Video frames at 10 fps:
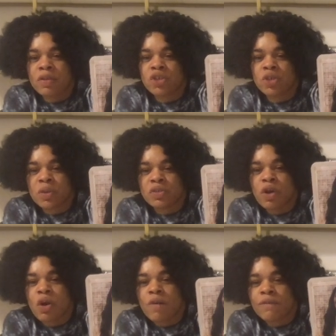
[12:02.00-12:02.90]
wants to
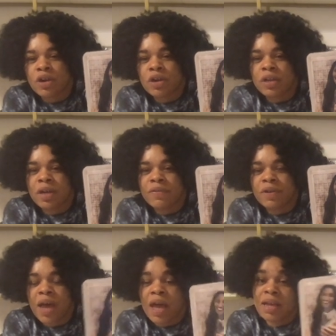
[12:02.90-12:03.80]
offer her love or
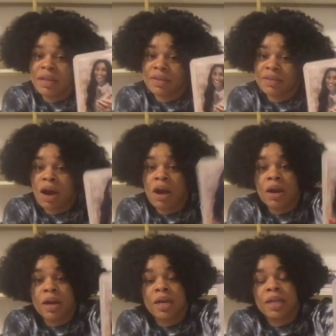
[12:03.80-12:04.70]
not. In this
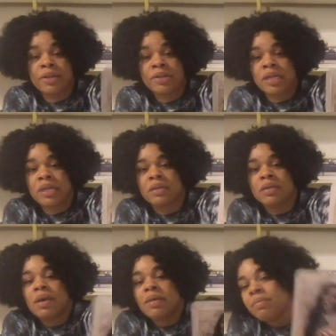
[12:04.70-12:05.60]
card, clearly,
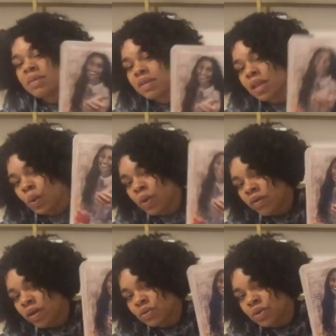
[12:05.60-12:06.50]
Miss Chloe
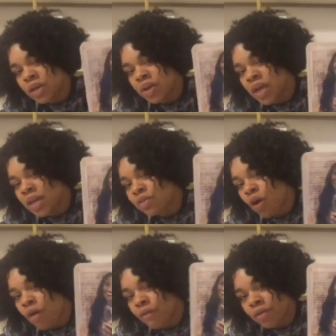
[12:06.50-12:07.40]
Russell here is
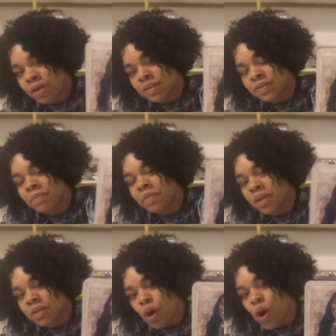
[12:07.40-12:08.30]
offering something,
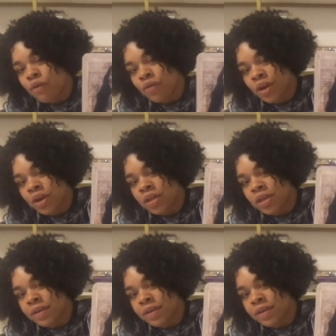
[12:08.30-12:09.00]
offering her love.